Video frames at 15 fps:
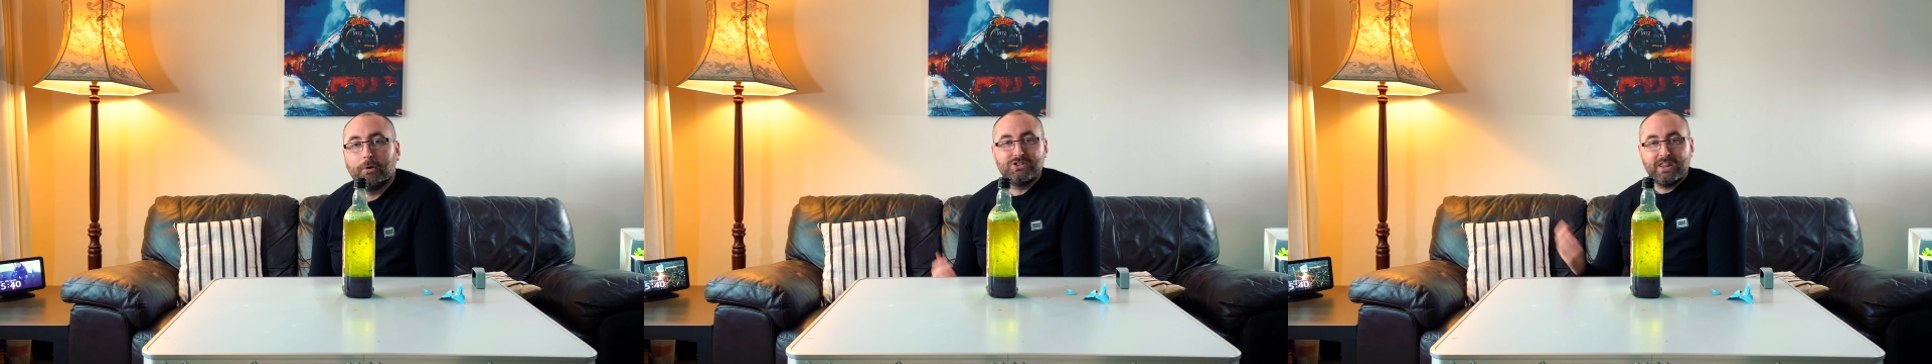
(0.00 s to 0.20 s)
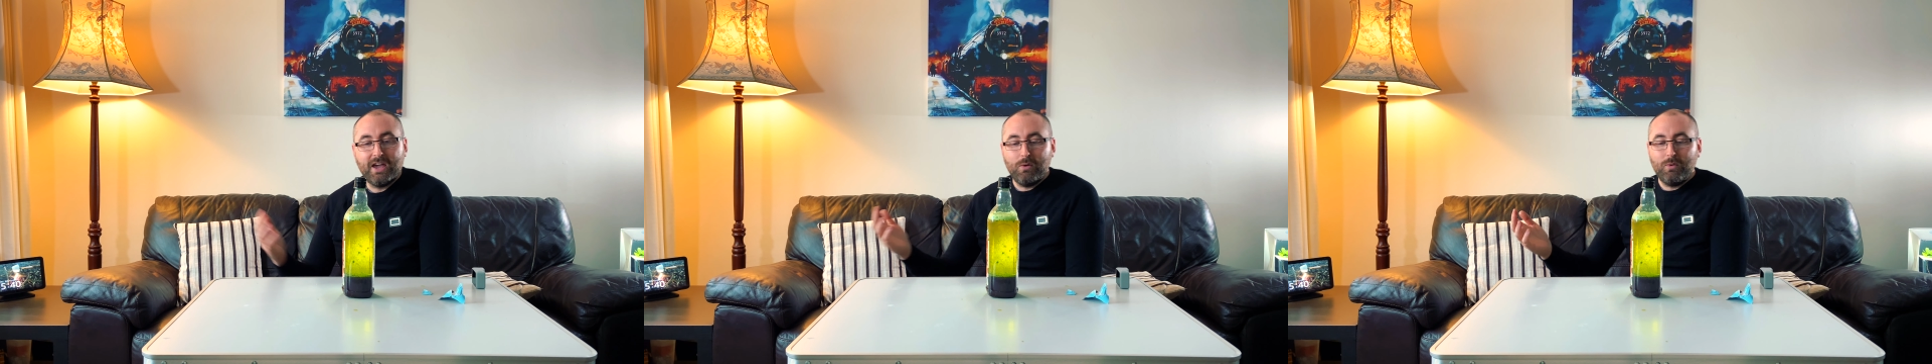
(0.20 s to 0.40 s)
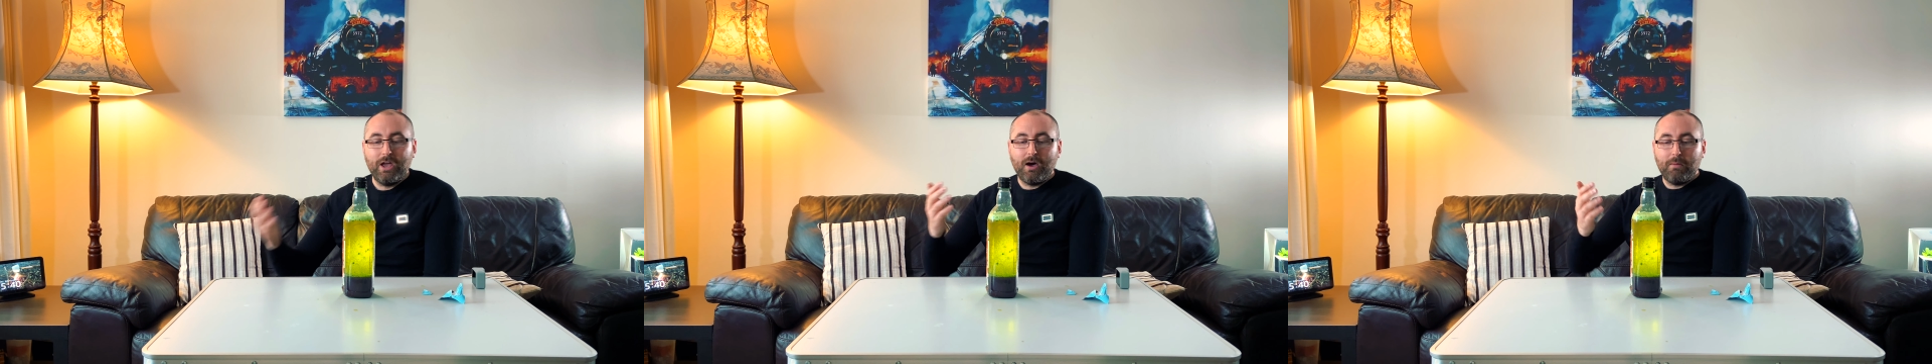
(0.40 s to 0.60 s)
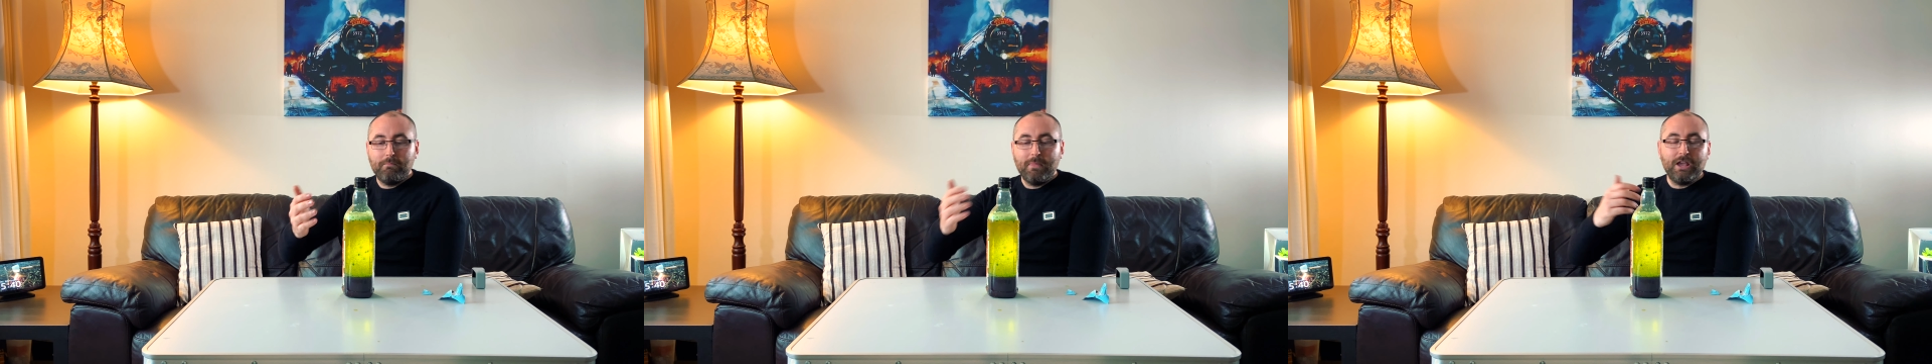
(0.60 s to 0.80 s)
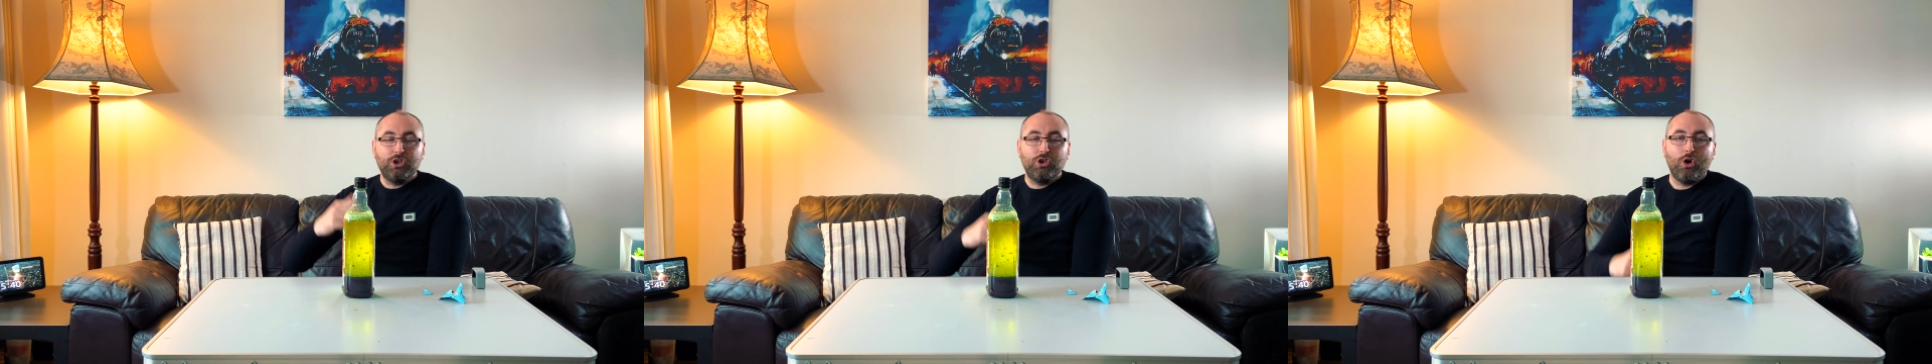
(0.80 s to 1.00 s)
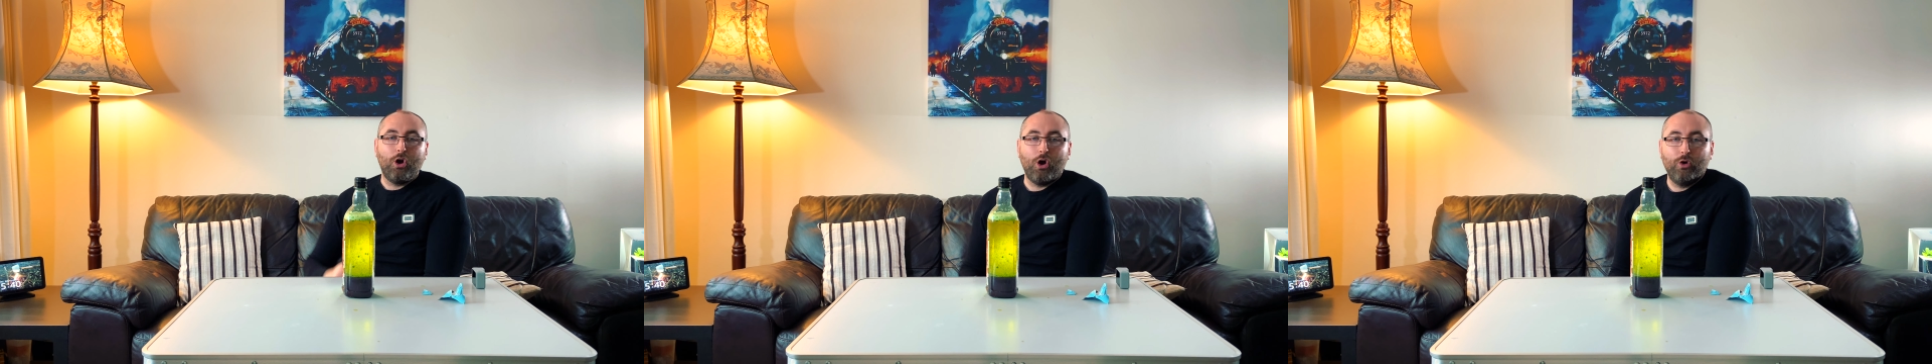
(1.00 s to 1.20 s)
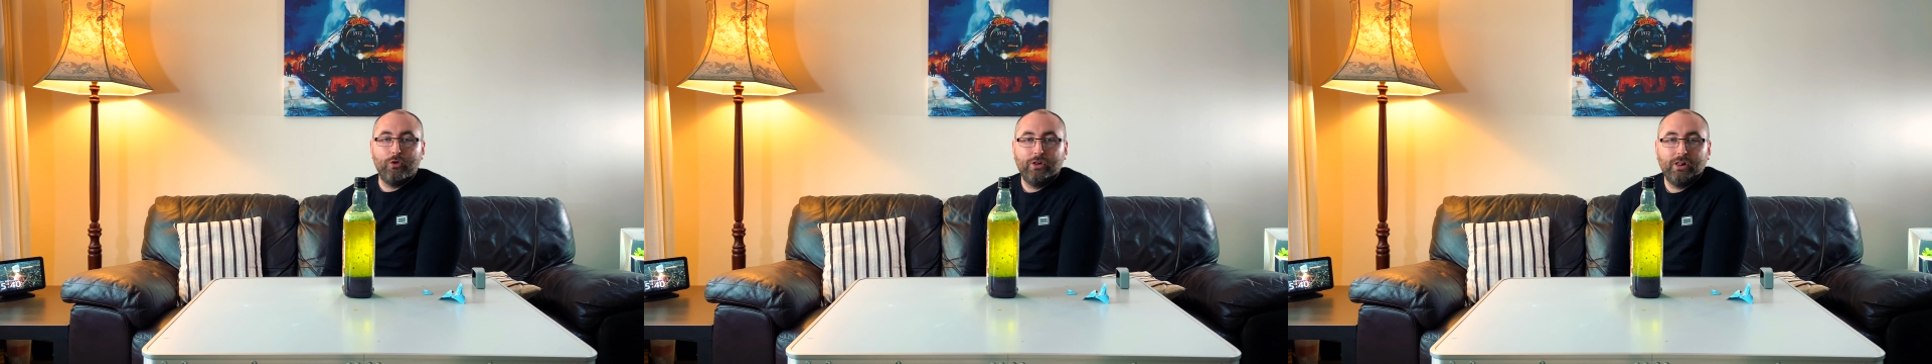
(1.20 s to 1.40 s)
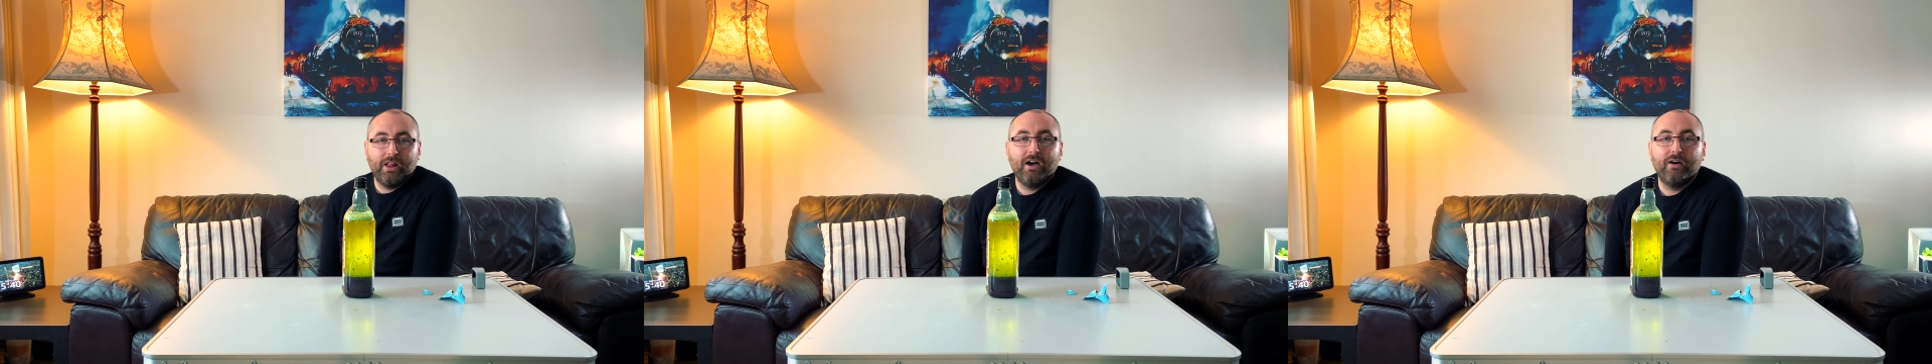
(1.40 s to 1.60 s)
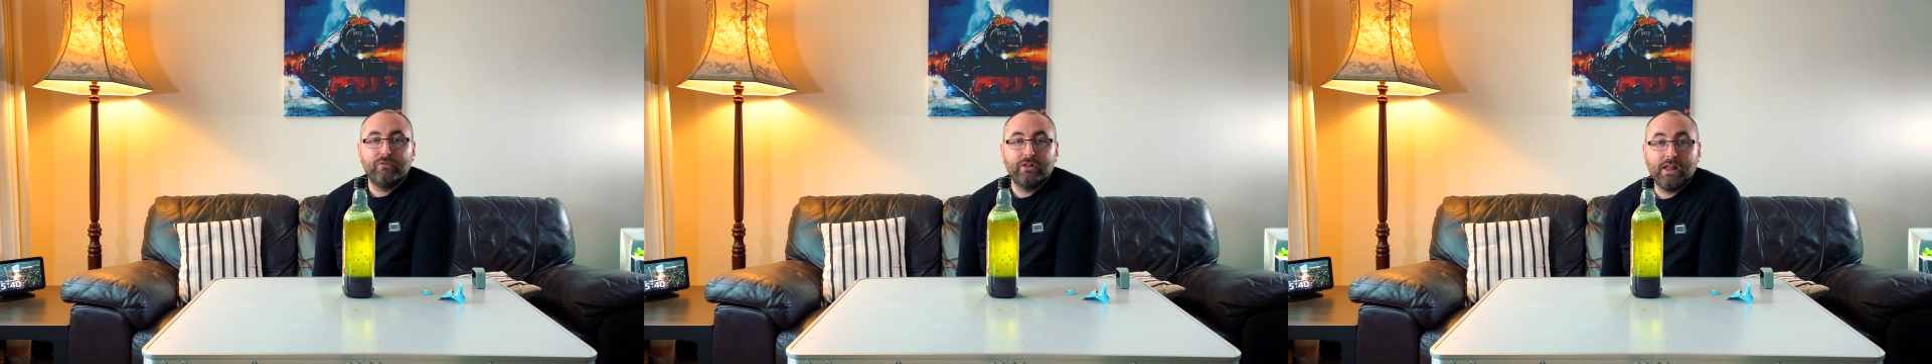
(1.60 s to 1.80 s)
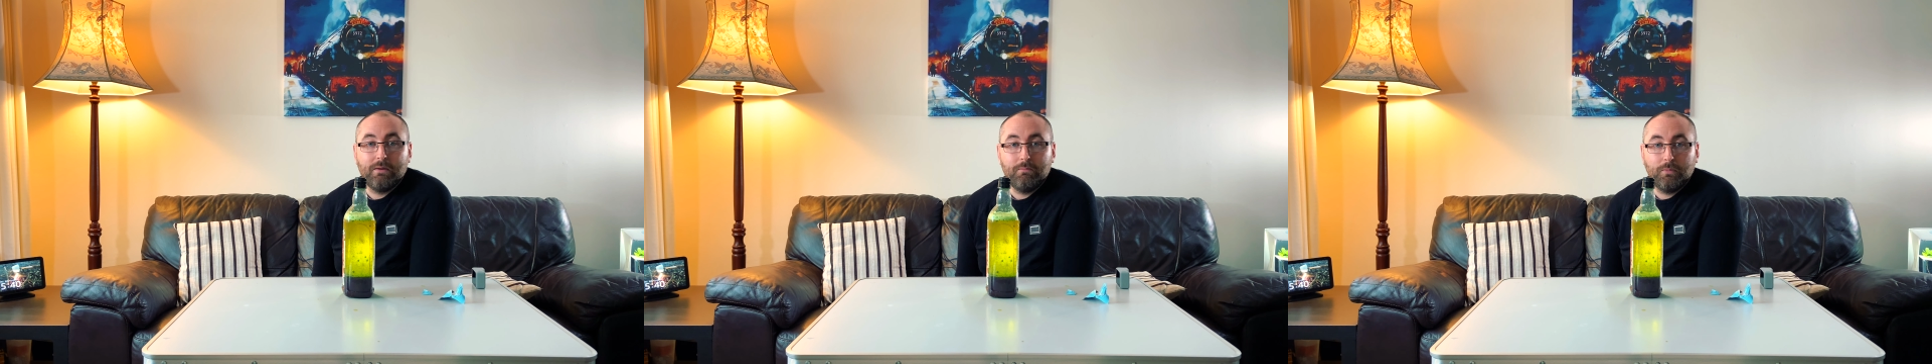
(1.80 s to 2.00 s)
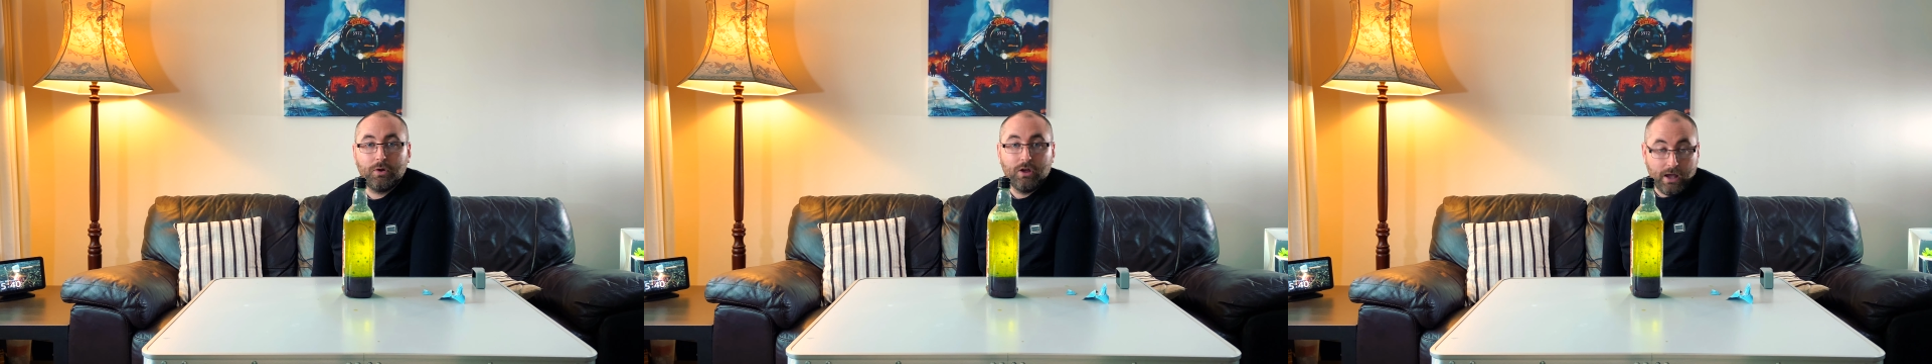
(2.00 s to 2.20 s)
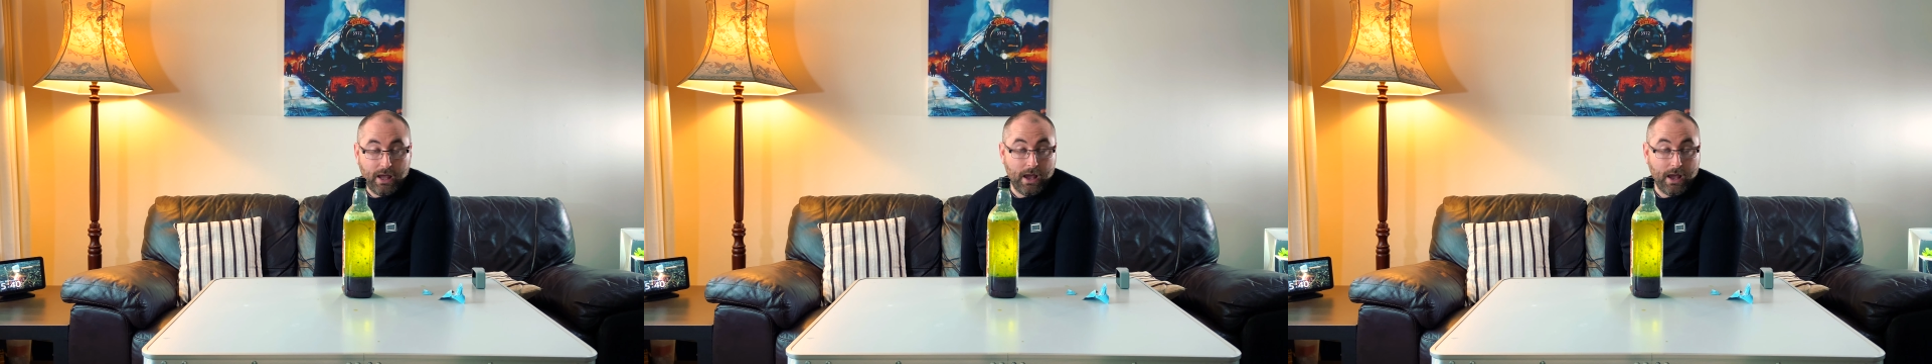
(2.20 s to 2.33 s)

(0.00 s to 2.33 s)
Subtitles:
So there we are, make your own lava lamp.